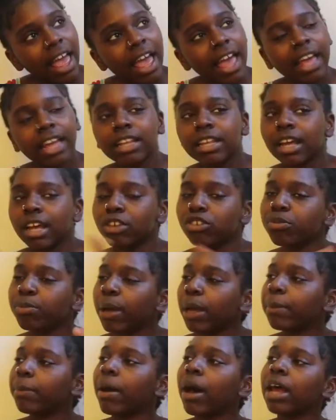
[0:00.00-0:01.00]
a touch
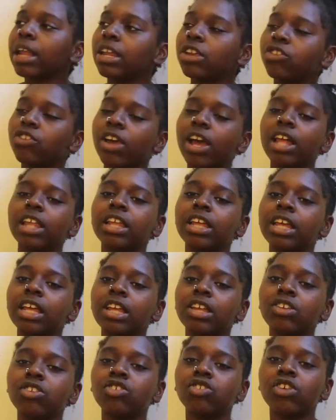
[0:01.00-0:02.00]
my body
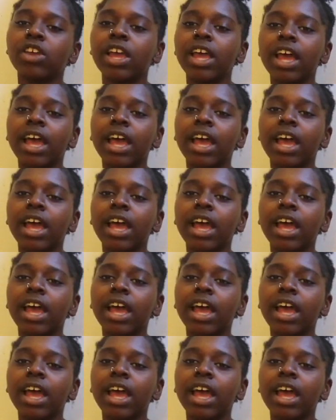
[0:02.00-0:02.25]
challenge,